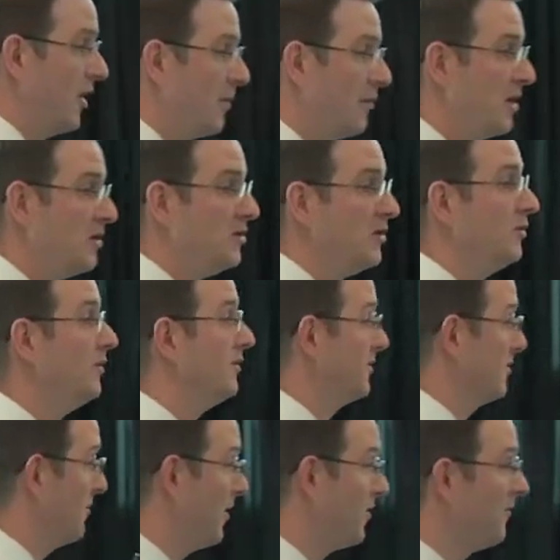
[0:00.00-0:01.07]
Abaidoo and
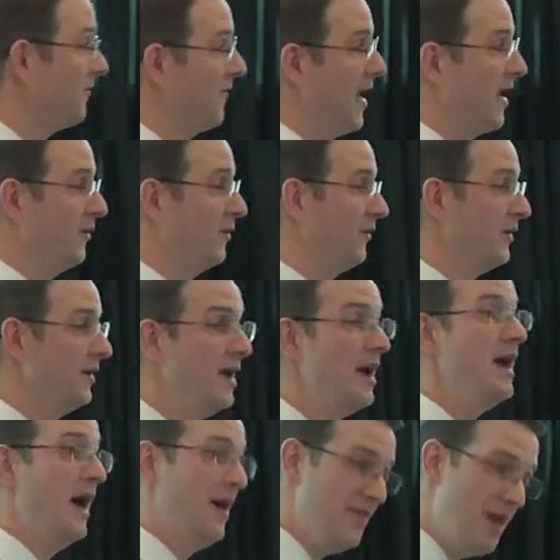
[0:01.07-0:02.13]
some other faculty.
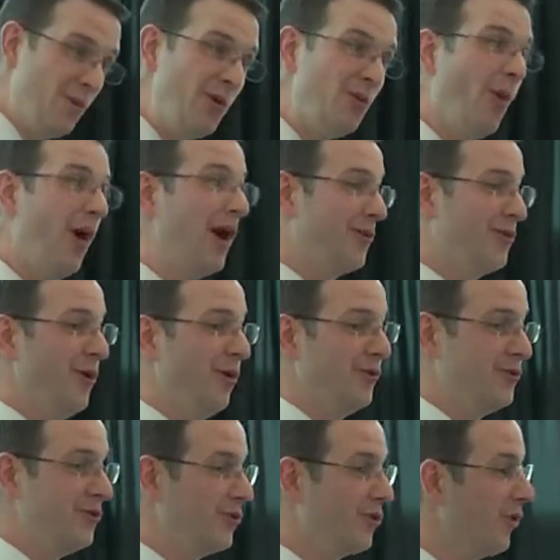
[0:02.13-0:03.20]
And then we walked through all
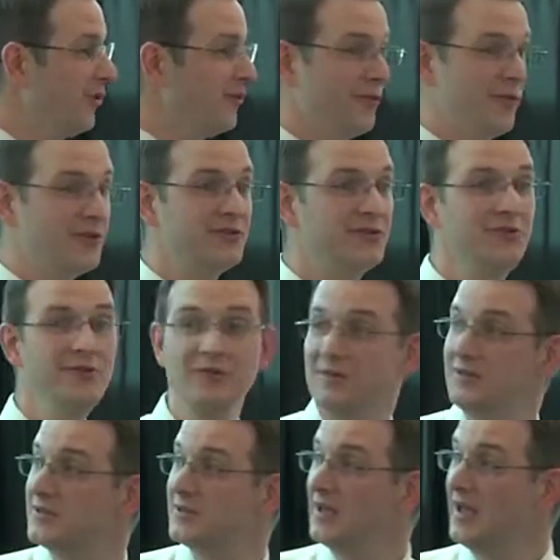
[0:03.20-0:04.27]
the tutorials with the
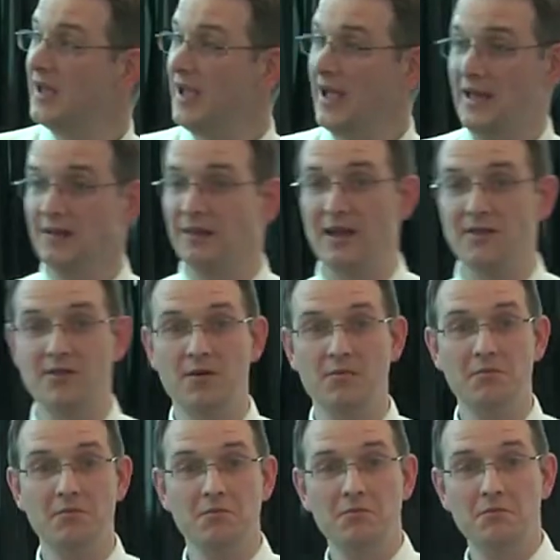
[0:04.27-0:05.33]
students and let
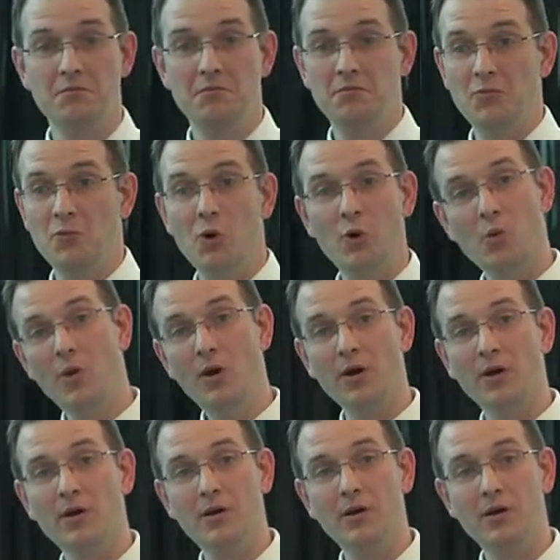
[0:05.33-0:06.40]
them go to work.